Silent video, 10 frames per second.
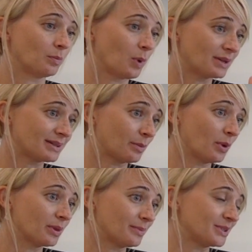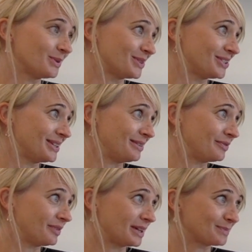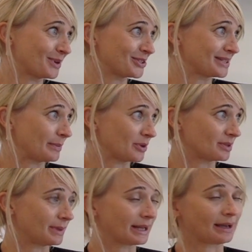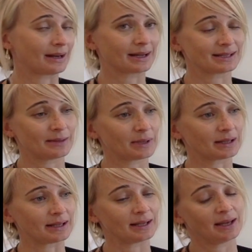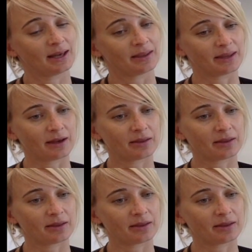whilst I want them to achieve as much as they possibly can academically, the